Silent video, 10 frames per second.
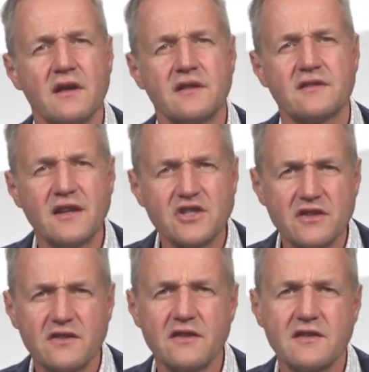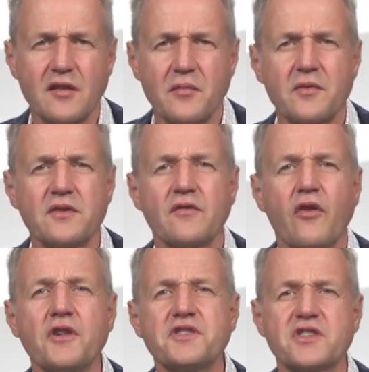In such a system, the
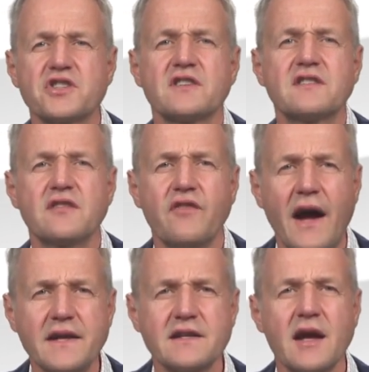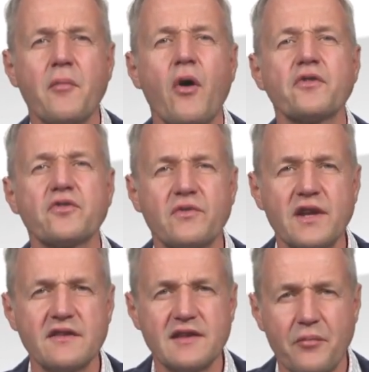voltage is divided among
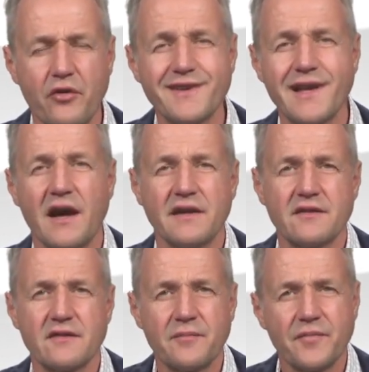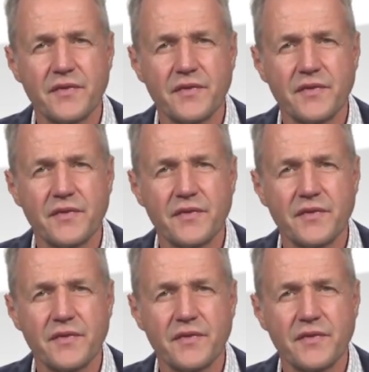three separate lines.